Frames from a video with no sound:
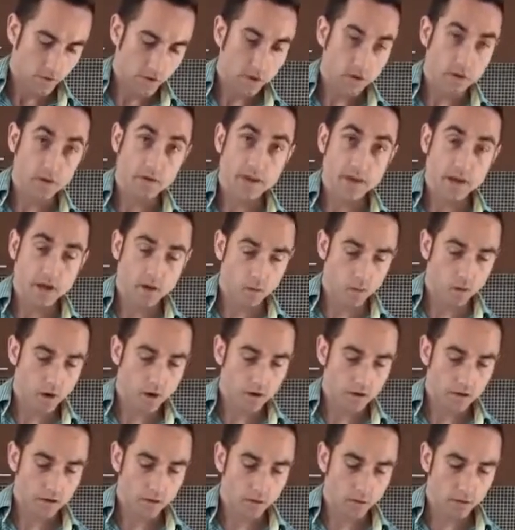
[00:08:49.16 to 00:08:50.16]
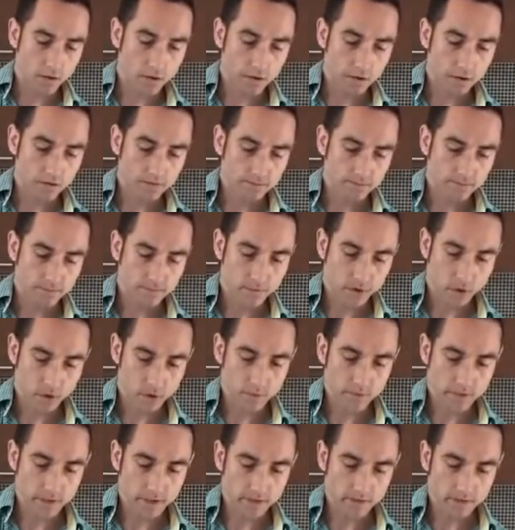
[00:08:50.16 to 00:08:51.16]
We know that water and oil
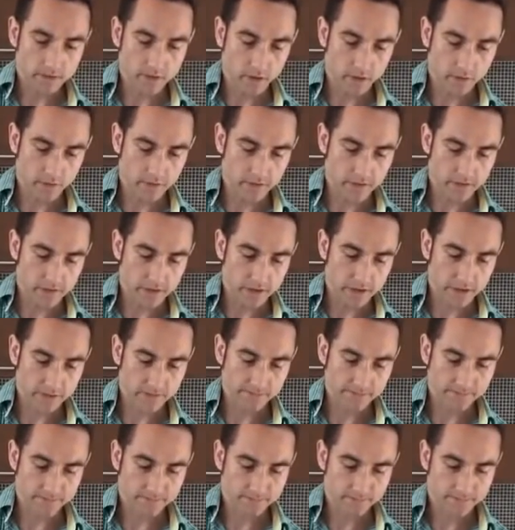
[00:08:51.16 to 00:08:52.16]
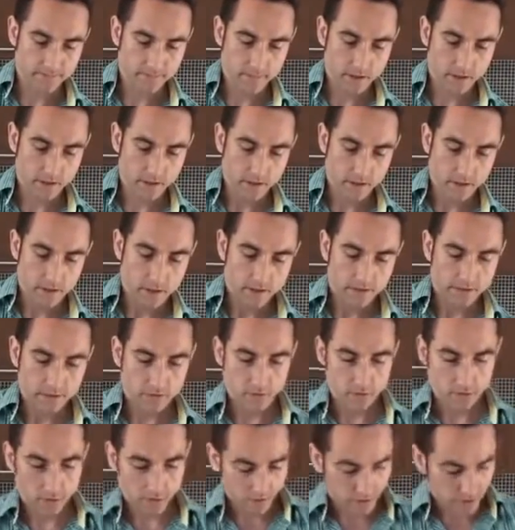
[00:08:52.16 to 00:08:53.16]
don't mix, obviously.
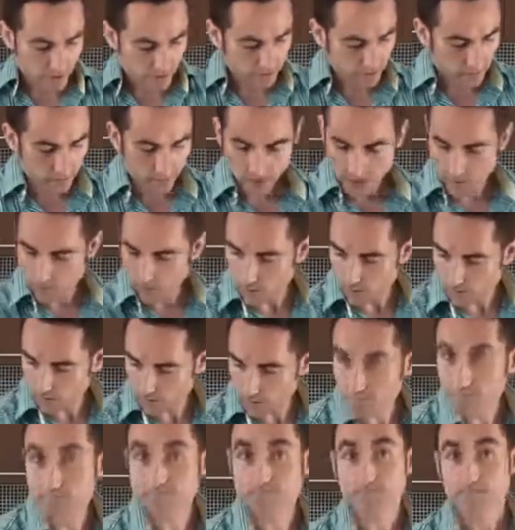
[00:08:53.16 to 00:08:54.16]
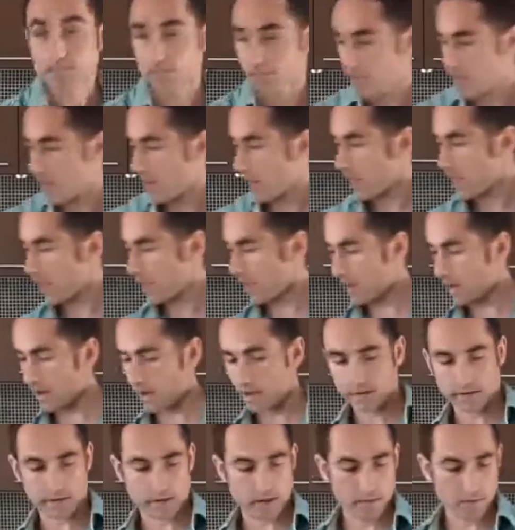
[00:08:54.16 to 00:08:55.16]
So I'm going to take some tap water,
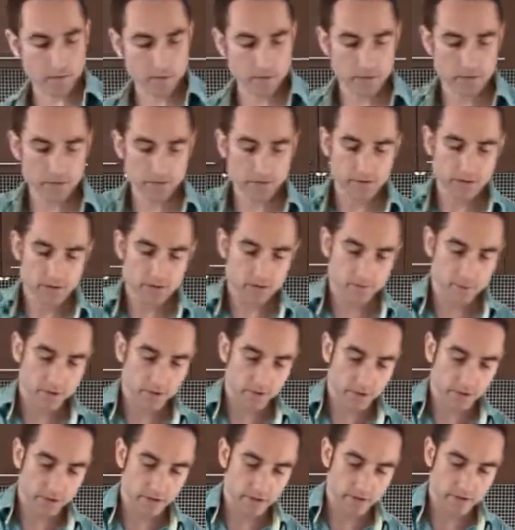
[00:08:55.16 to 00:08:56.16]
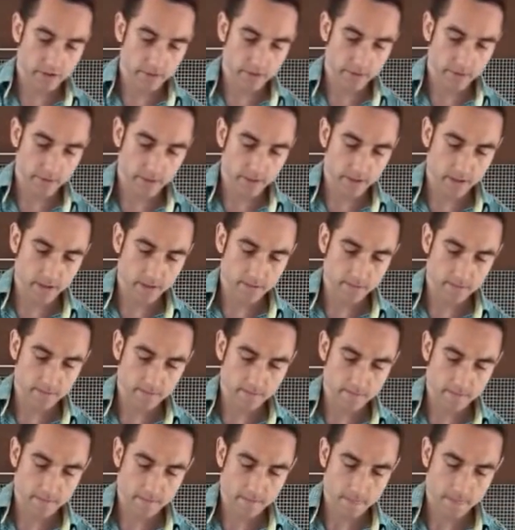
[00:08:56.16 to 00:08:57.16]
and I'm going to just put it in this cup here.
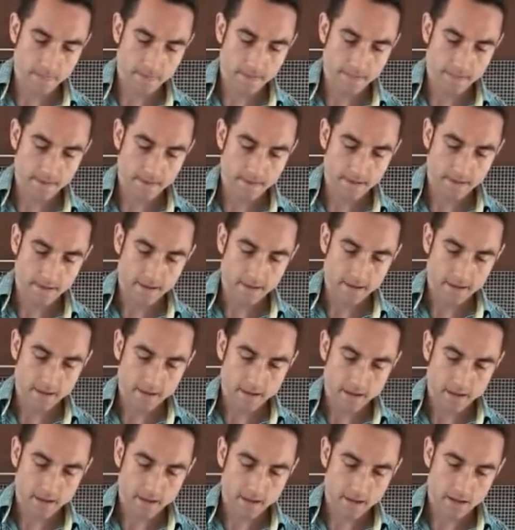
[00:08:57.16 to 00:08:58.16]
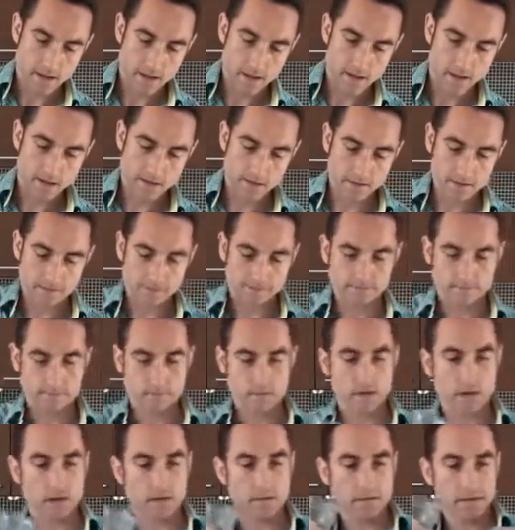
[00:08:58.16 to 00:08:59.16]
And
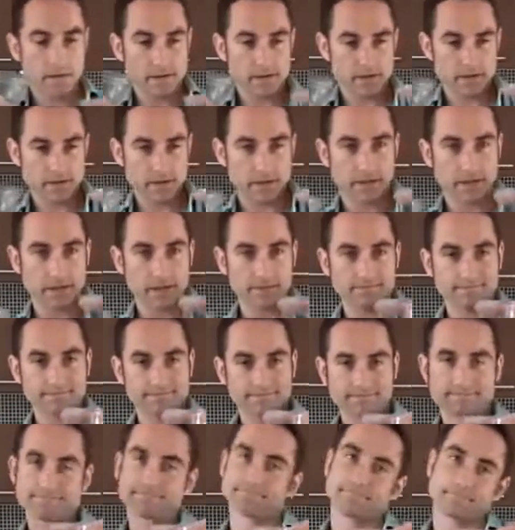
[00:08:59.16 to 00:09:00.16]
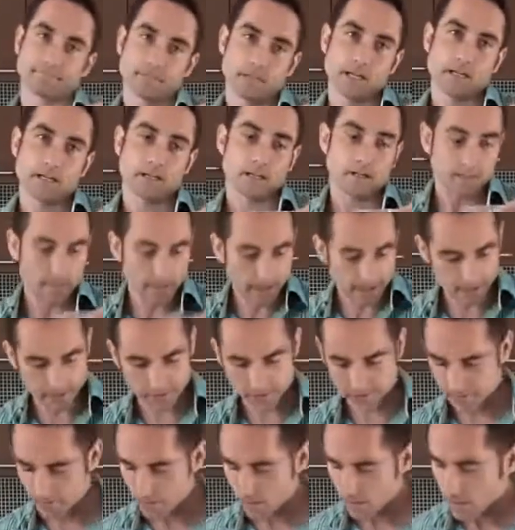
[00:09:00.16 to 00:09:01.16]
obviously, it didn't
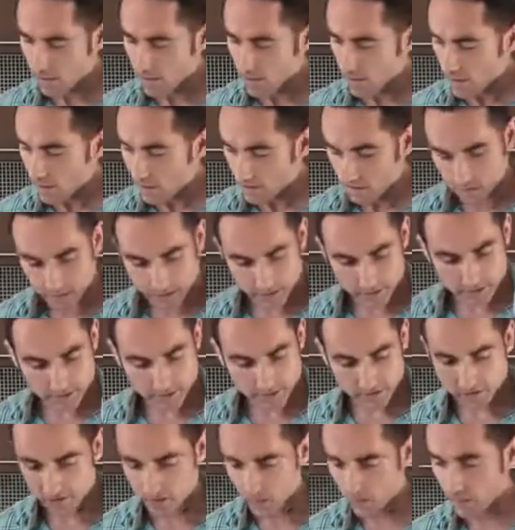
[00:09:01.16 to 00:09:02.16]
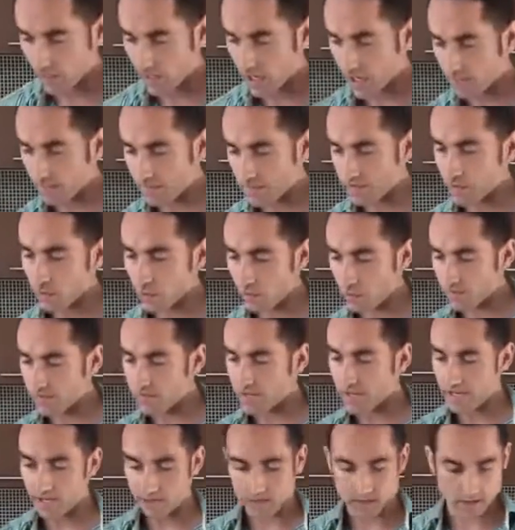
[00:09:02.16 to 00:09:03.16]
mix. But let's just see what happens when we
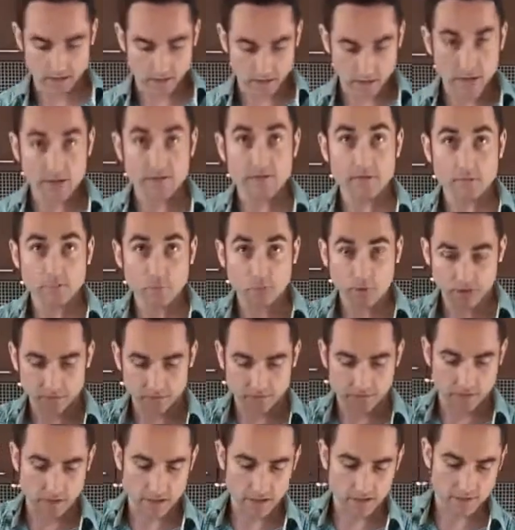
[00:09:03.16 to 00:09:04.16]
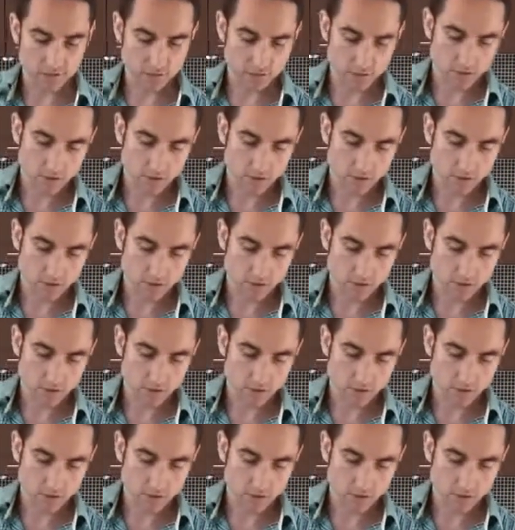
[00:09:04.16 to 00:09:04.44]
take the 11.5